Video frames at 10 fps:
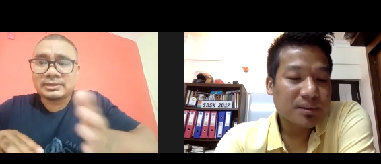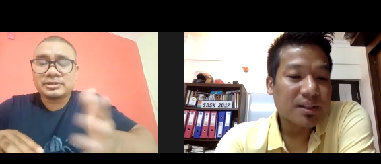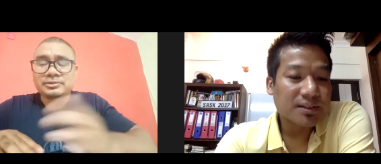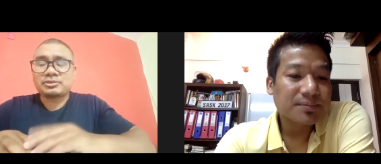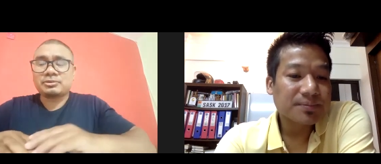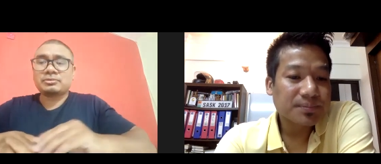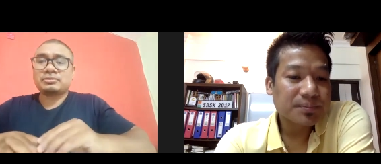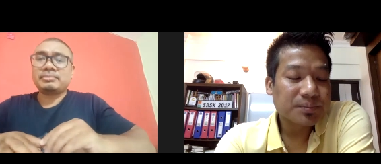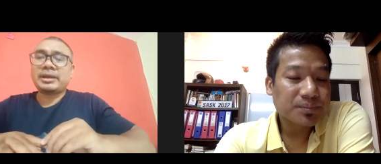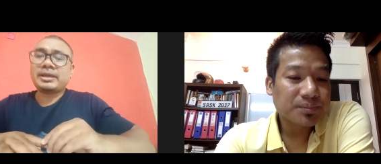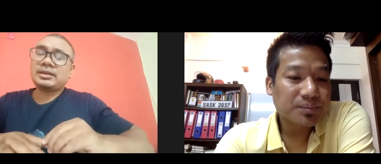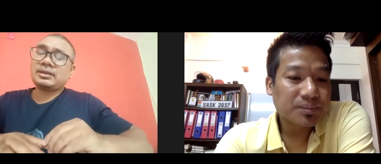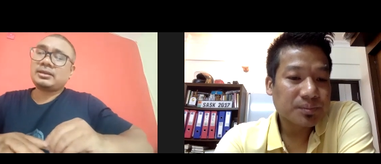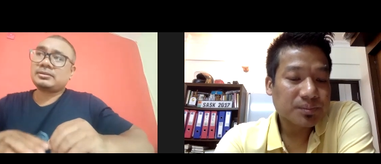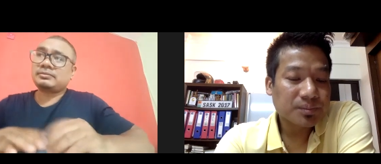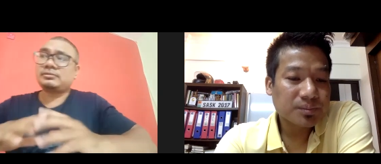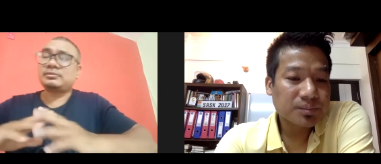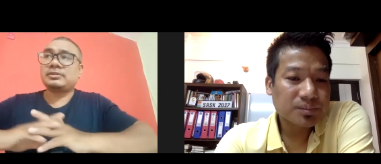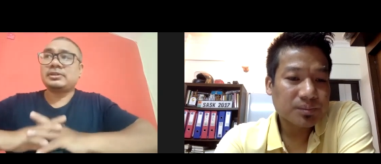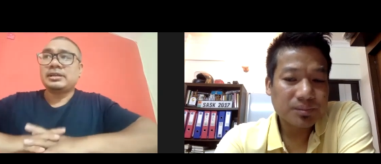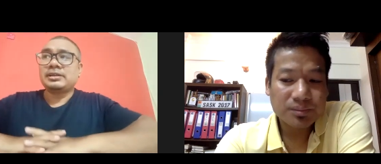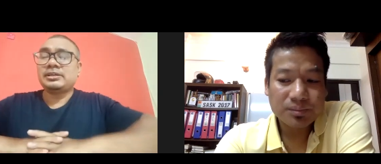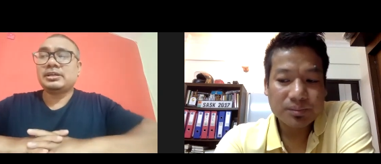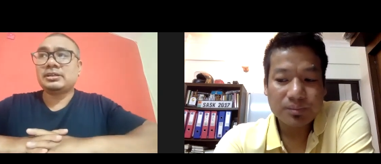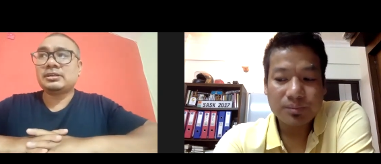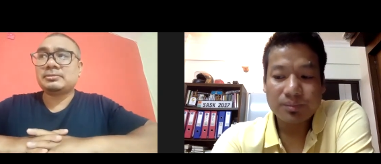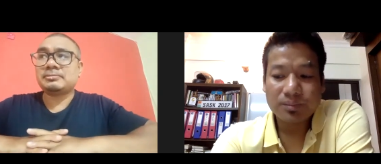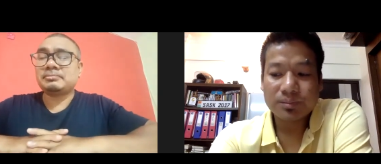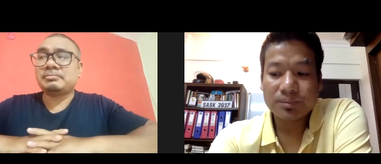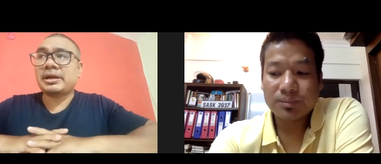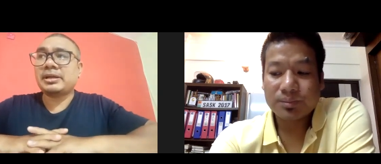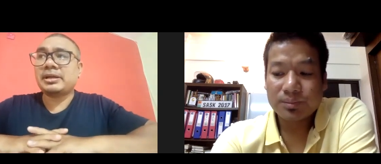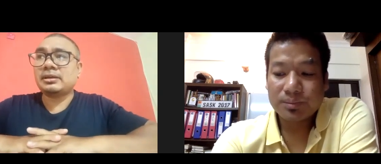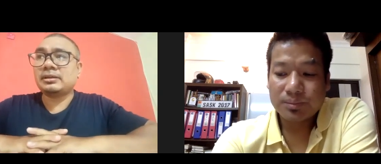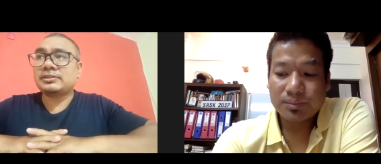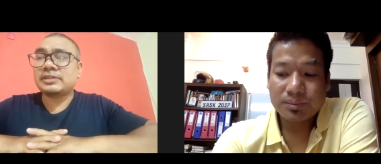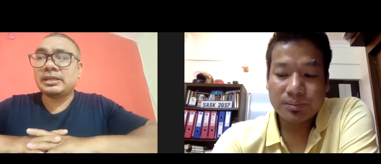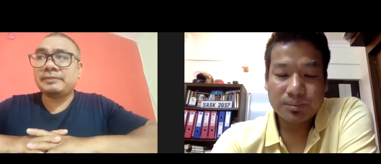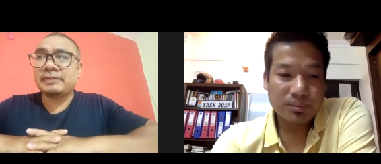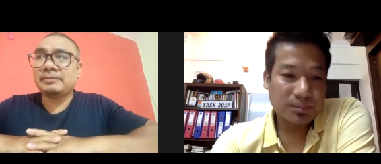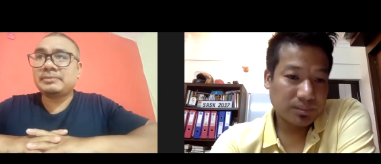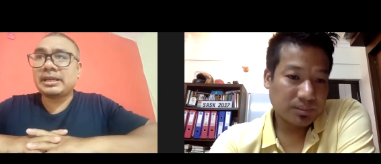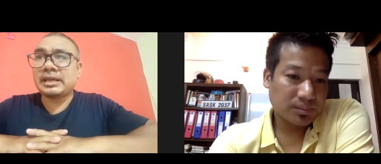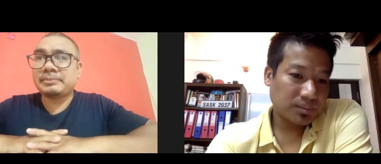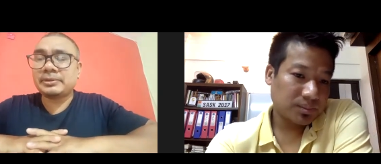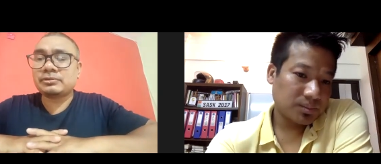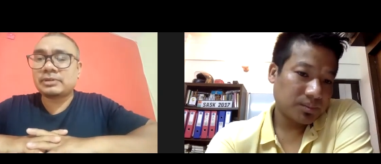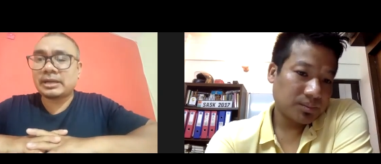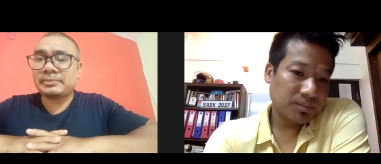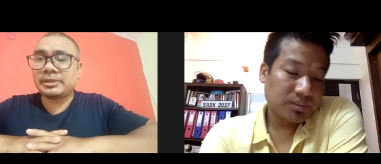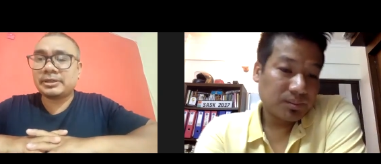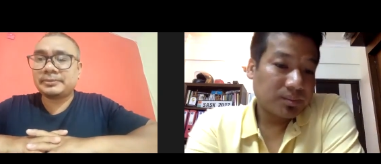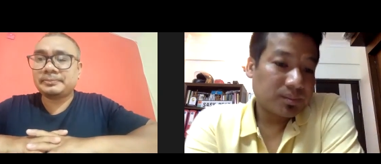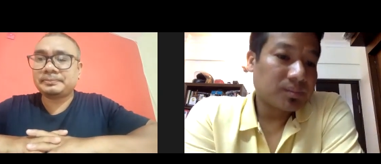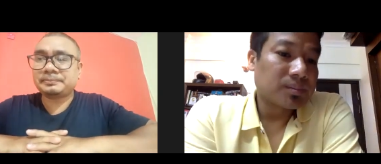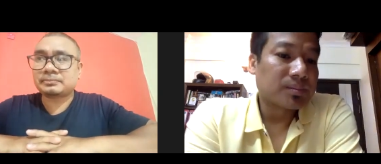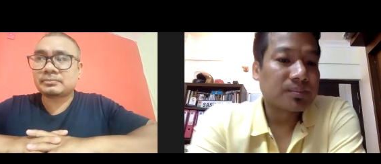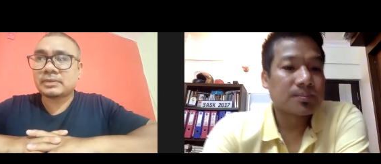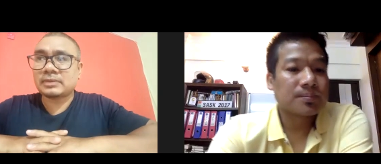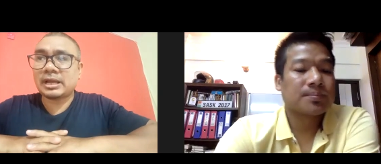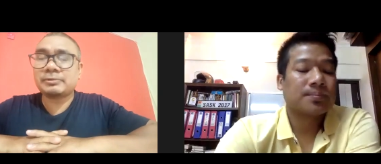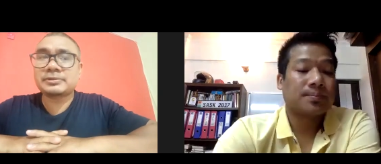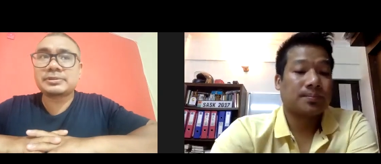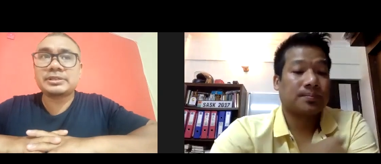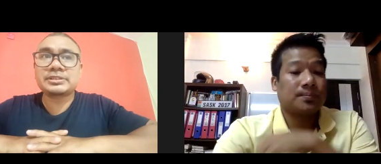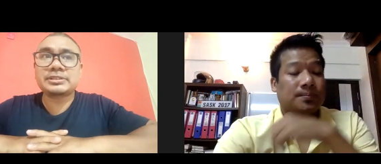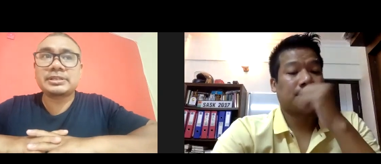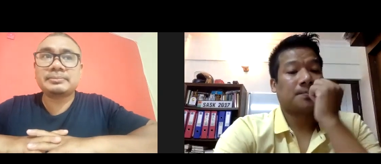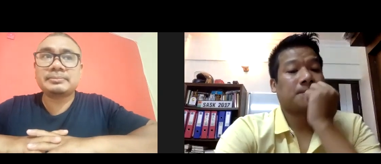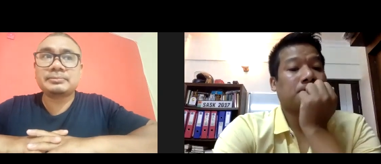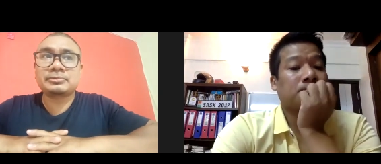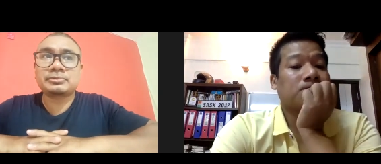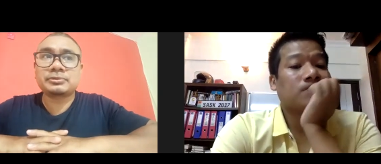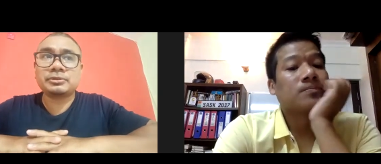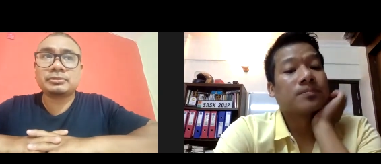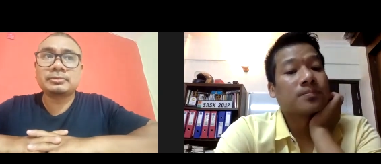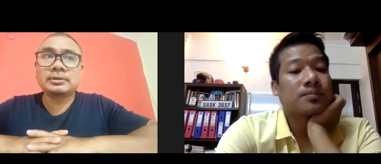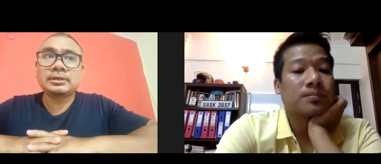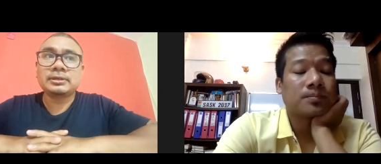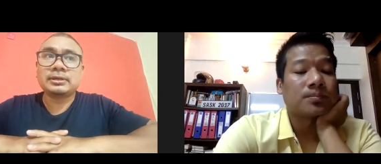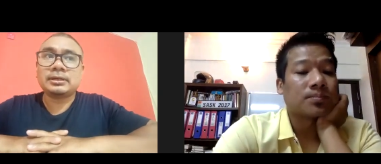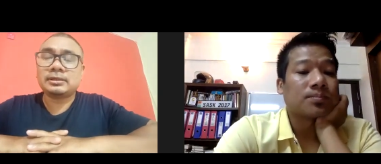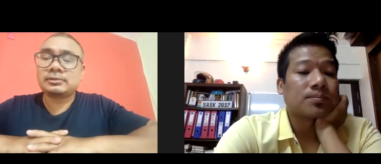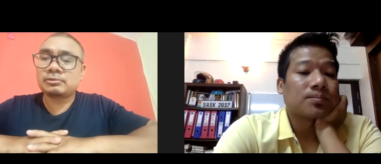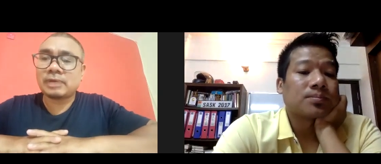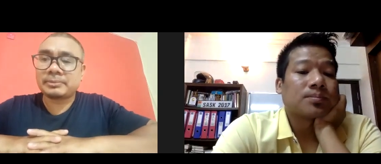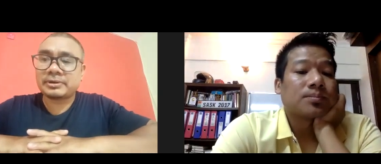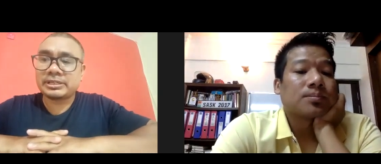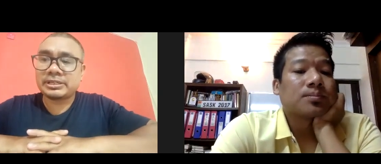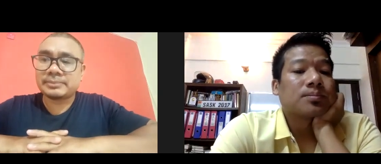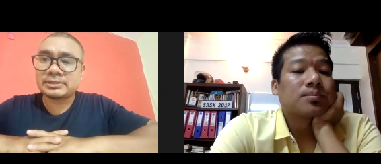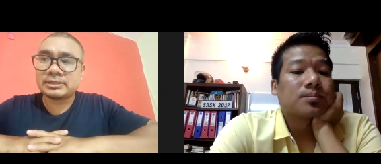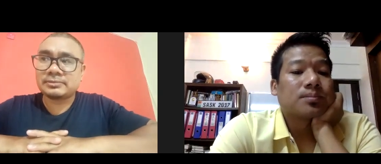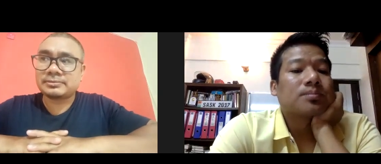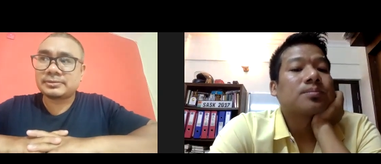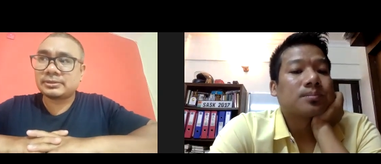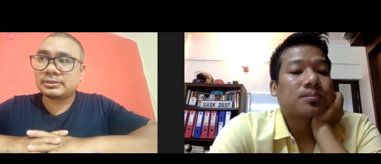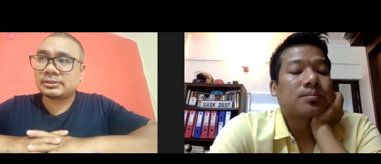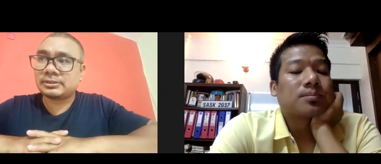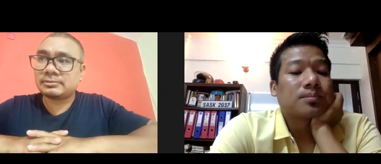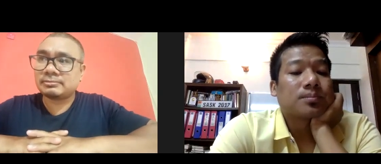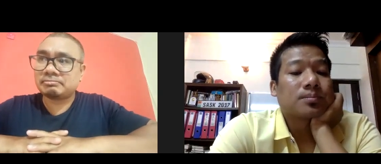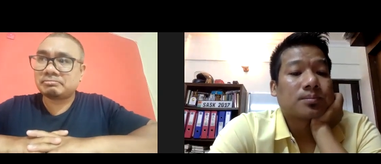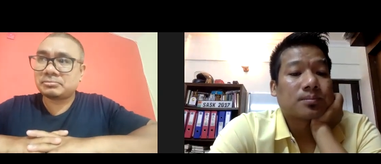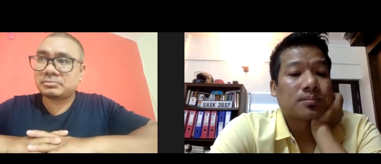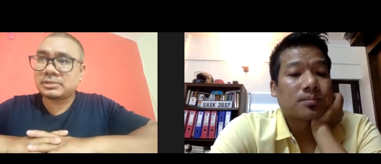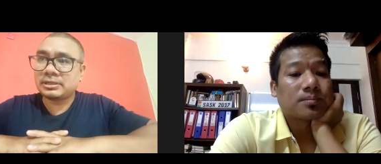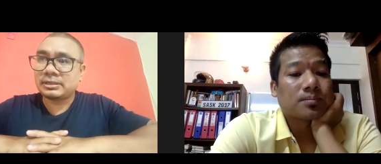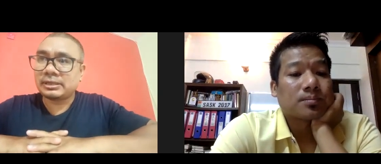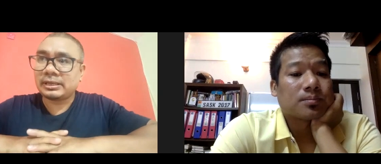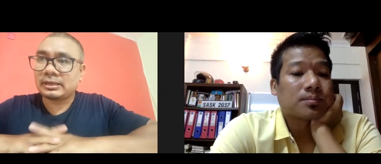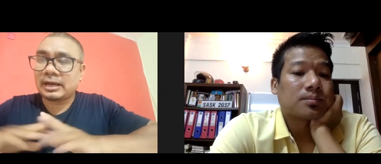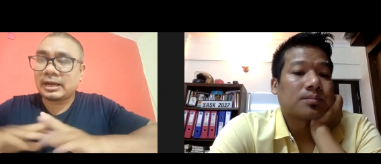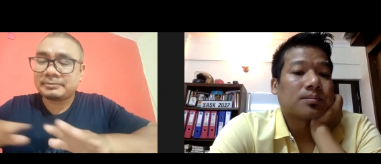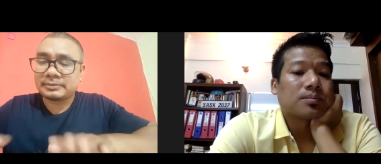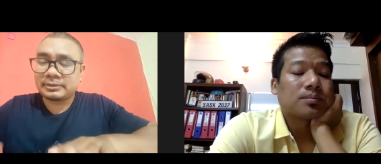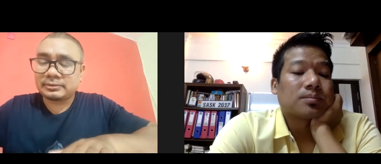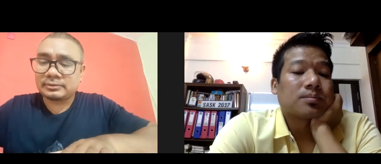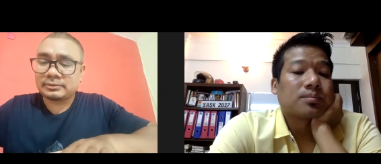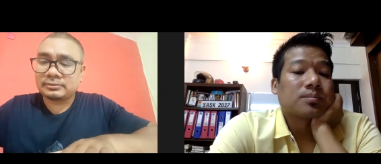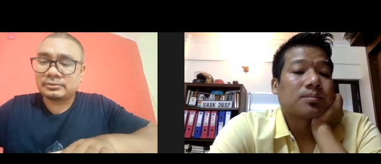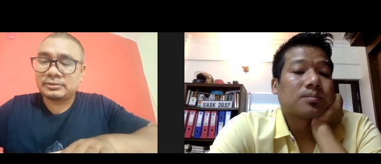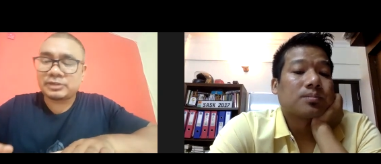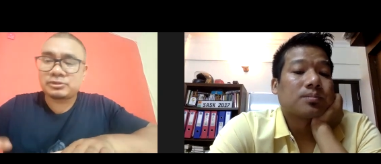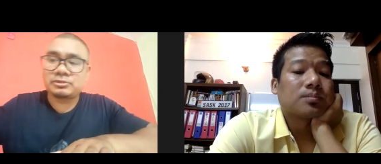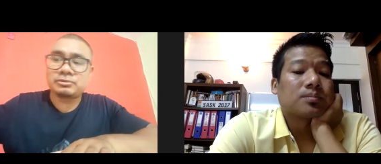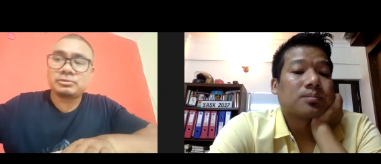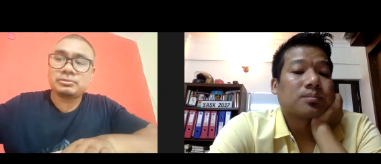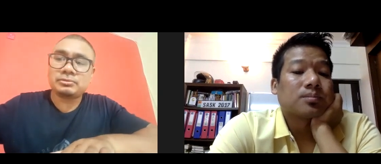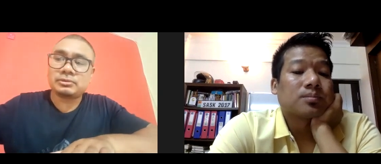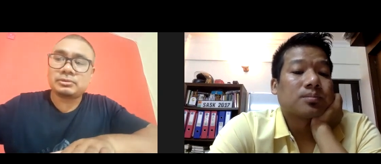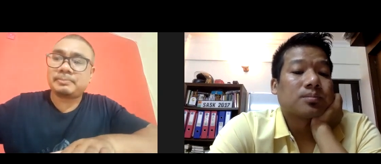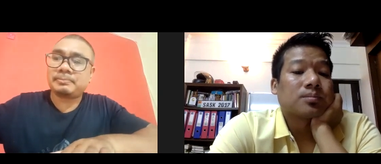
Speaker 1: so my here my see even if they happen to come here i would suggest them to you know uh, to upgrade themselves uh, up they should do a,